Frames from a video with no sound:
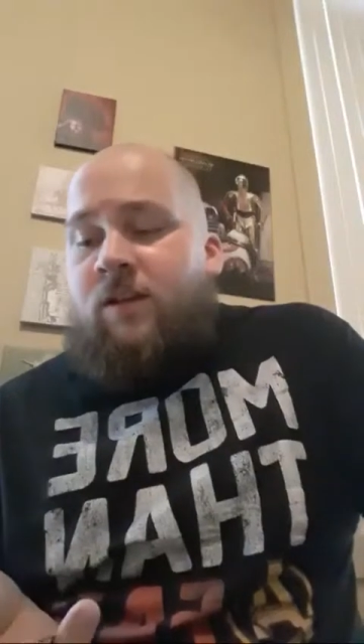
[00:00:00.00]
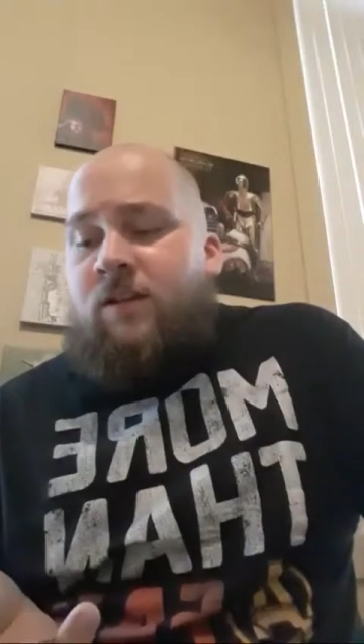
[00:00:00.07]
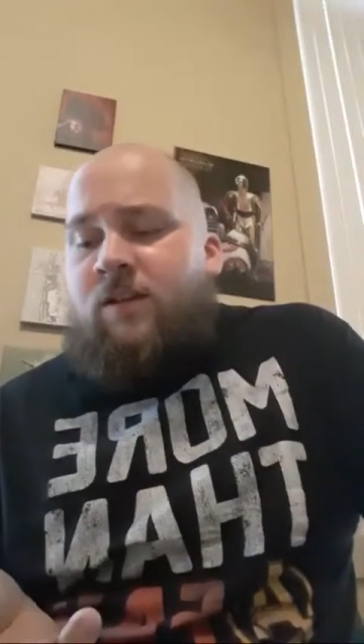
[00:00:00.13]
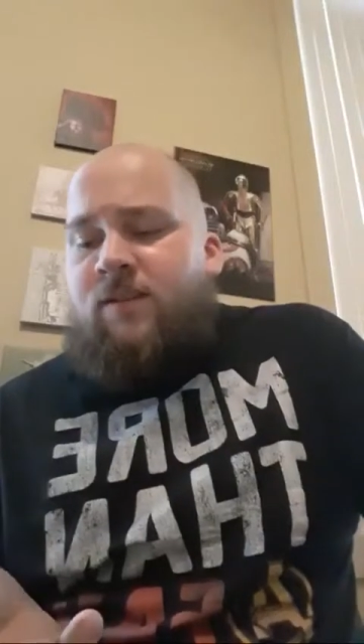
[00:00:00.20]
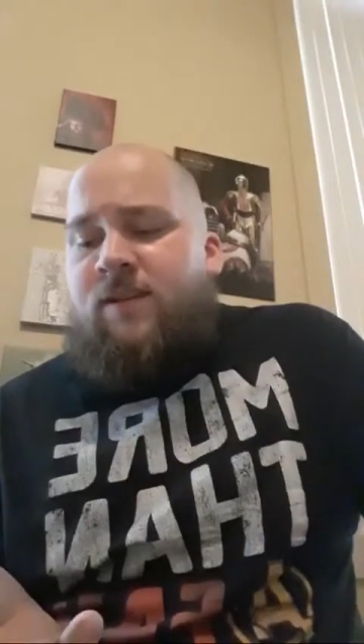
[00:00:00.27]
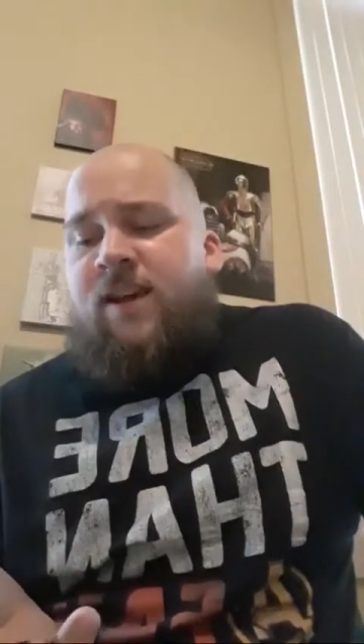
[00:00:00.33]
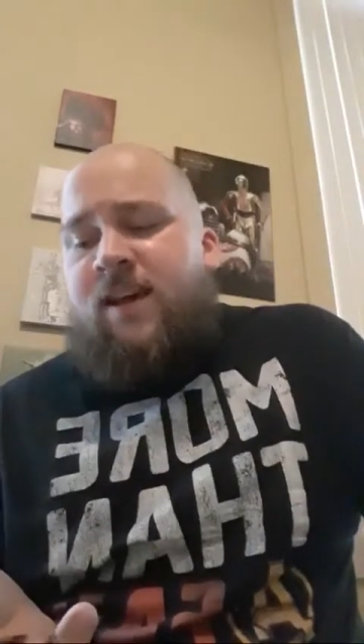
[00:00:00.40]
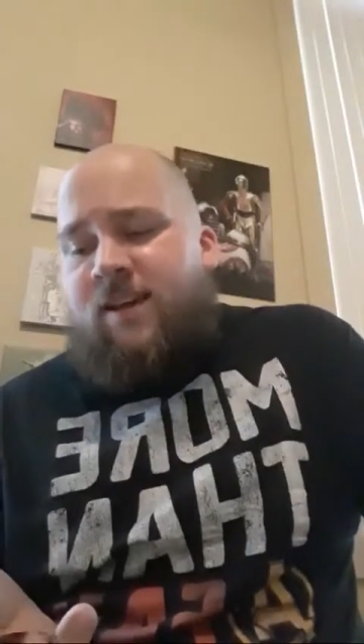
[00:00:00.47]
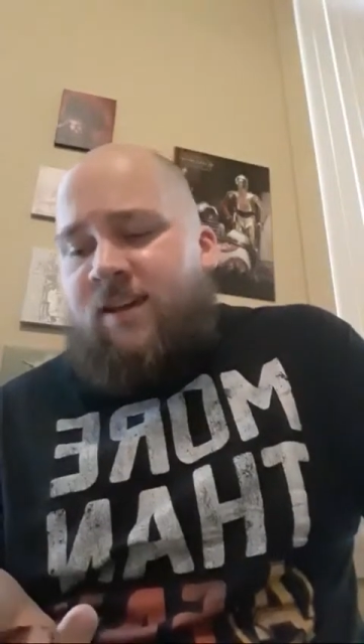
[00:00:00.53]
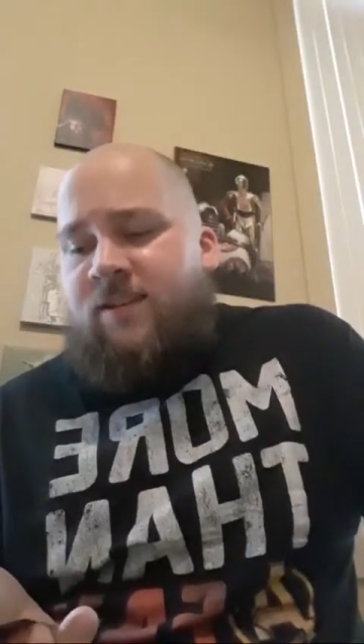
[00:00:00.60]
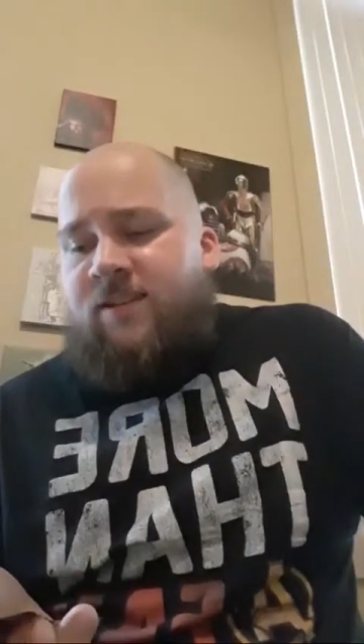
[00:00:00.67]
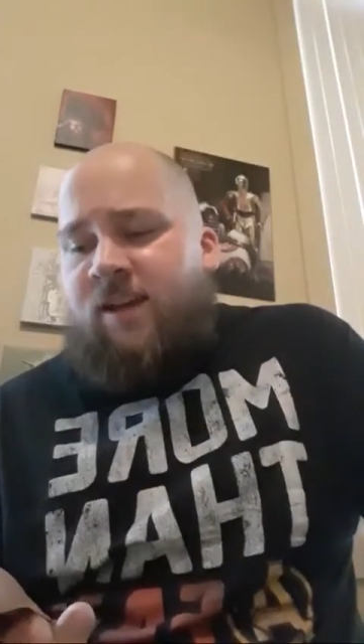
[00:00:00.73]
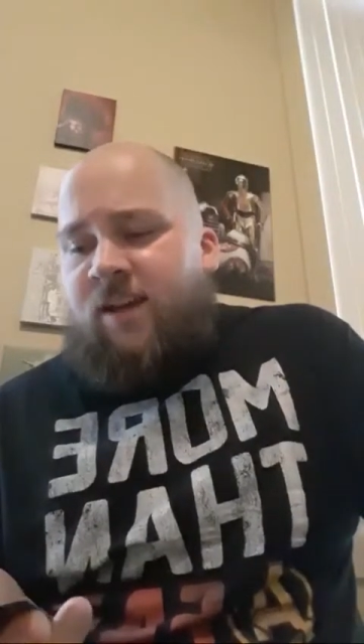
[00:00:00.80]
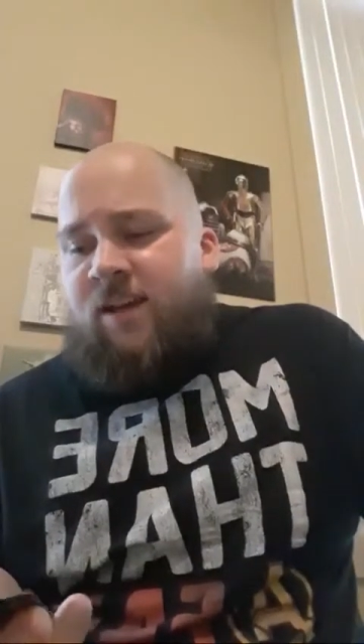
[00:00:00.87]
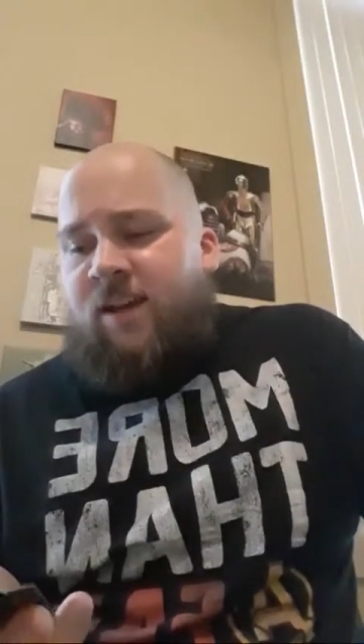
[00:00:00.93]
Yeah, I
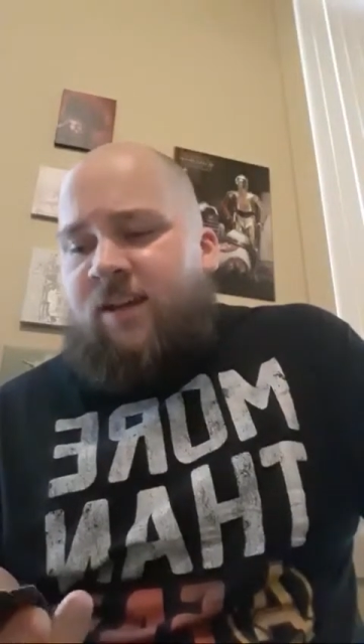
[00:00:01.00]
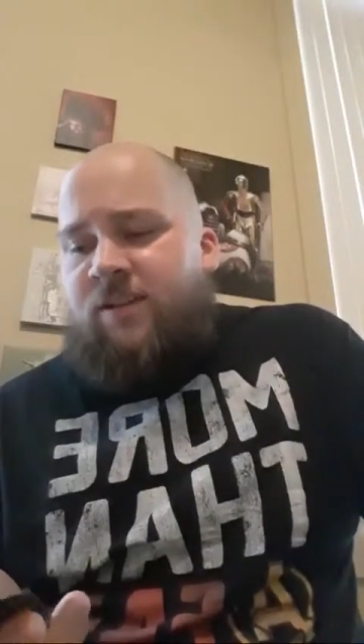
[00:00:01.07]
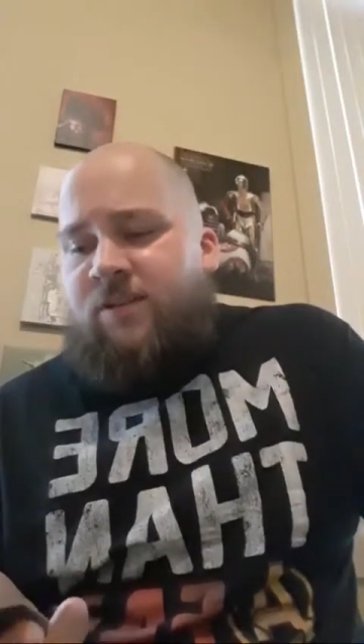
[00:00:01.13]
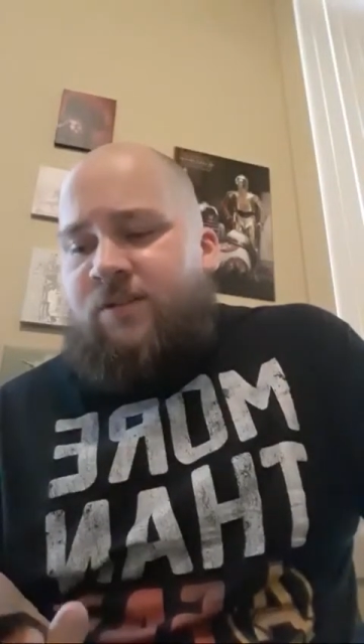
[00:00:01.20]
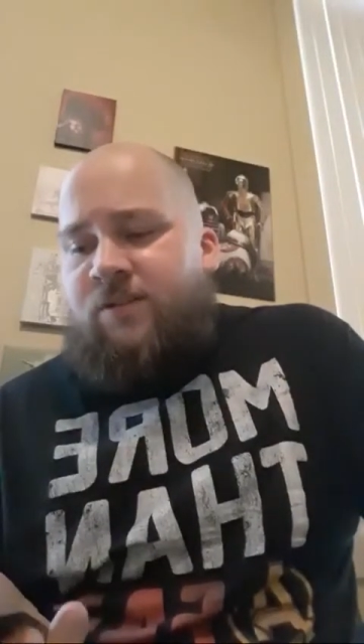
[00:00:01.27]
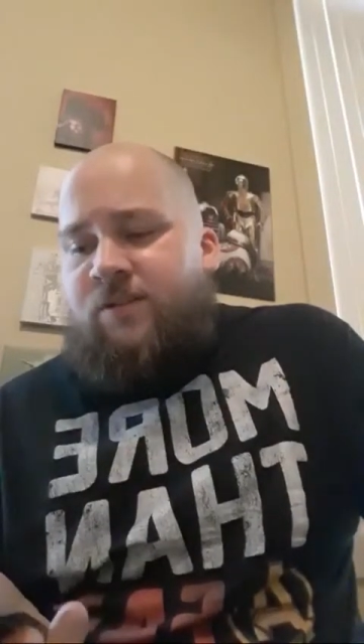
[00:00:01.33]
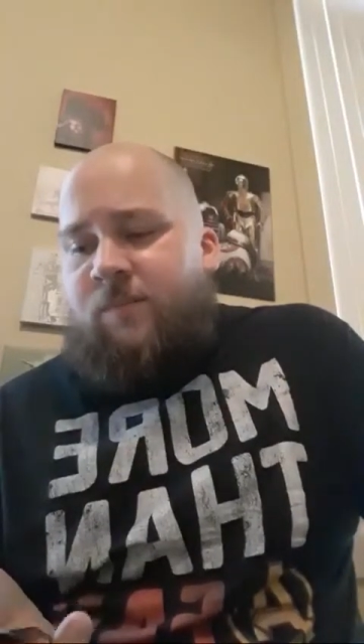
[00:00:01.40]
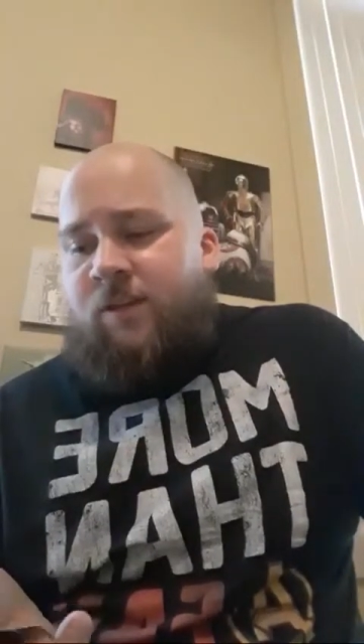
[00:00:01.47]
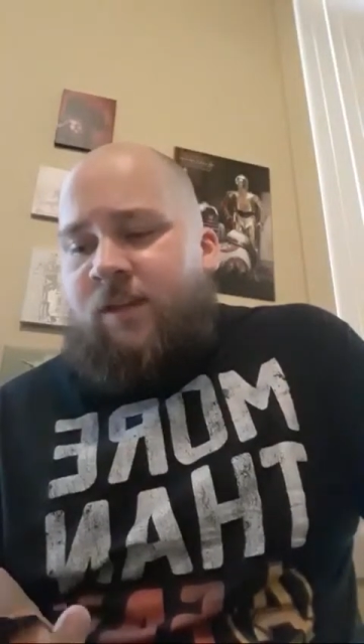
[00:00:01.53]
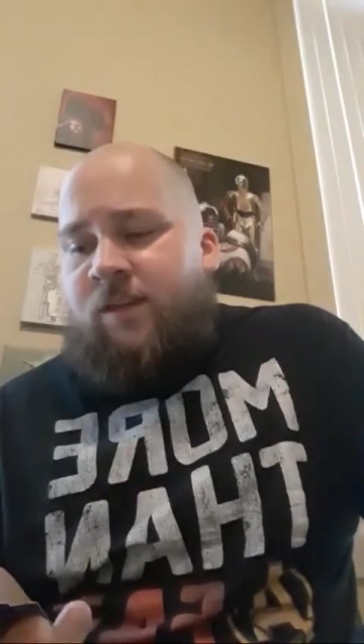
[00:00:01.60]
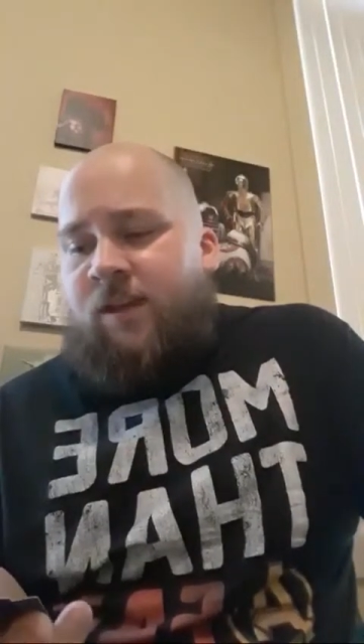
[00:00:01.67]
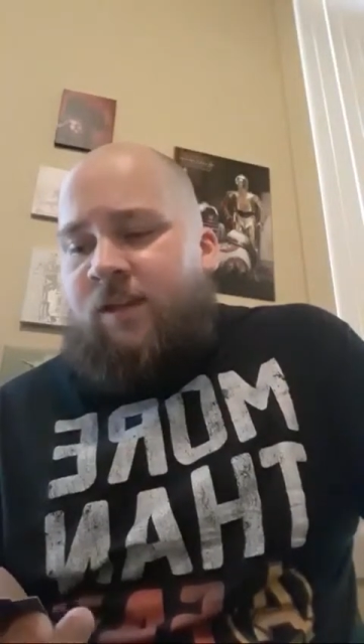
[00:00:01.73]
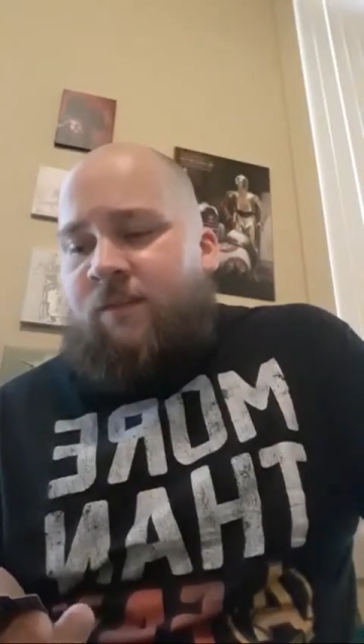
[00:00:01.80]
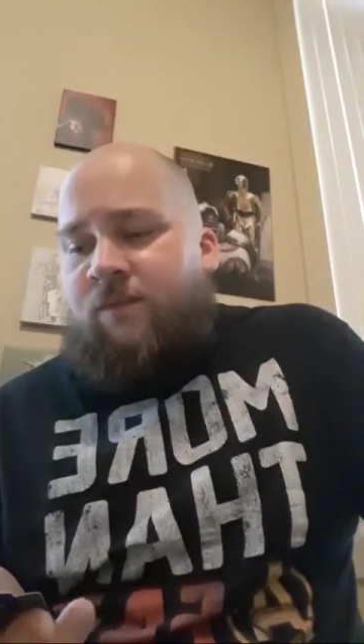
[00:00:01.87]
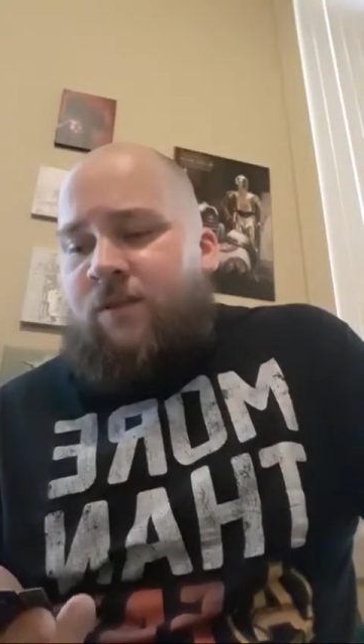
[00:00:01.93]
guess I could do something like
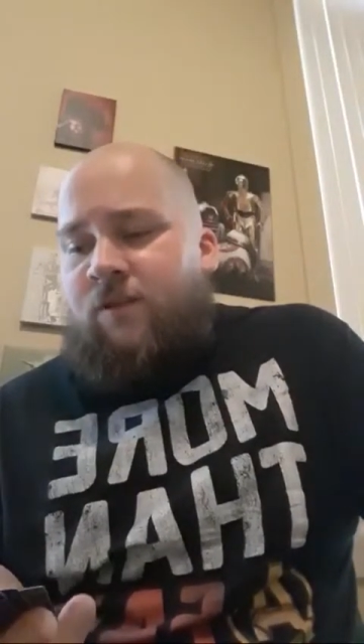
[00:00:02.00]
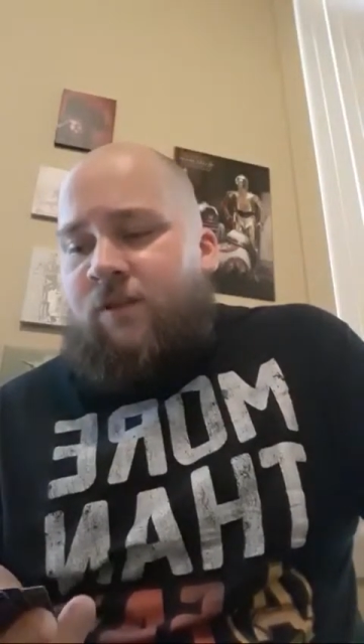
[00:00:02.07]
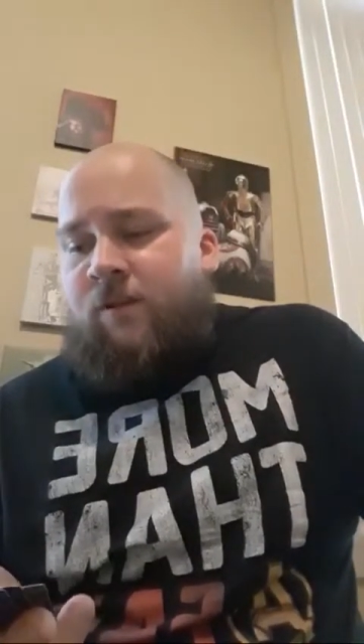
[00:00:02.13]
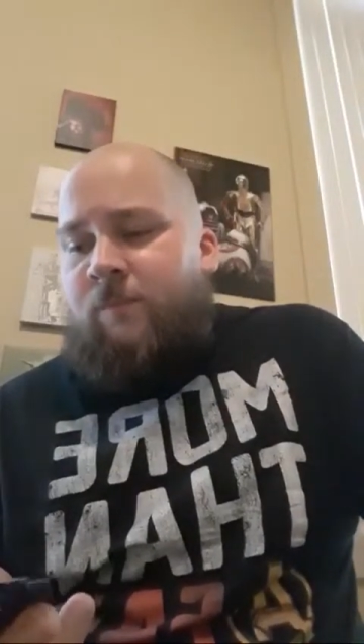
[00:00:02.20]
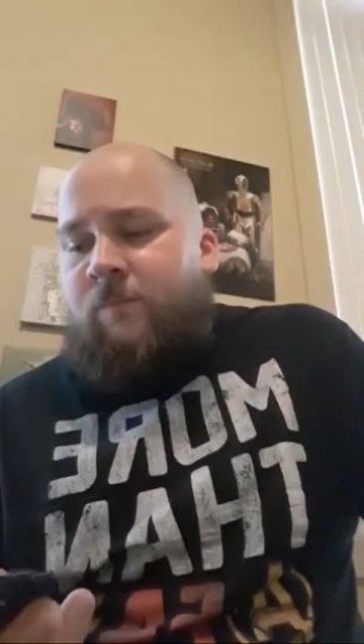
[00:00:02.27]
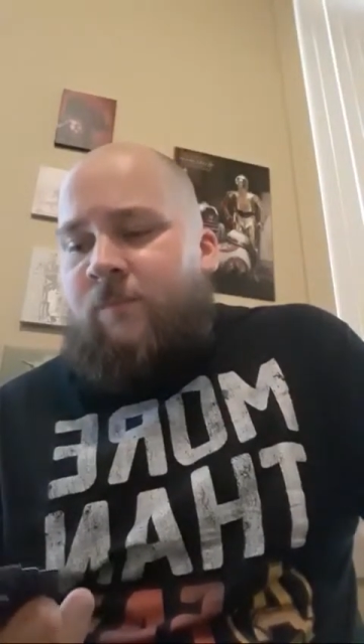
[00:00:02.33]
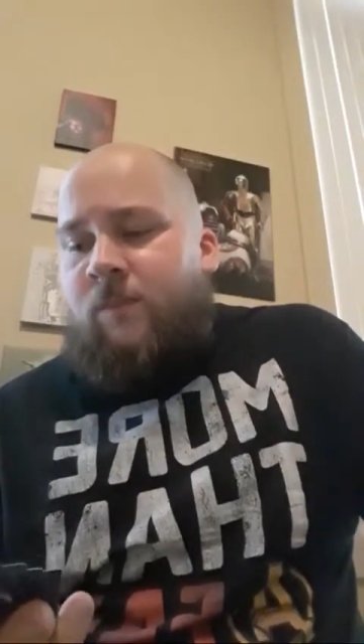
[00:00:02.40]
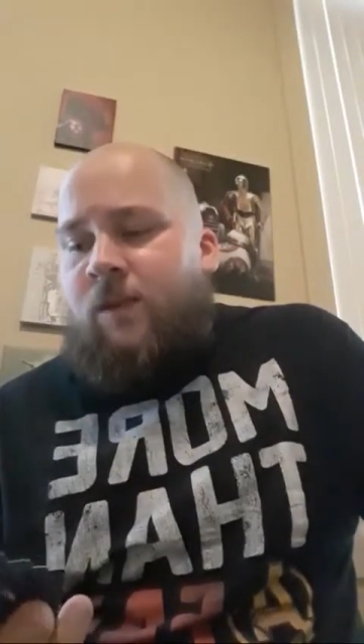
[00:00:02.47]
that in the future.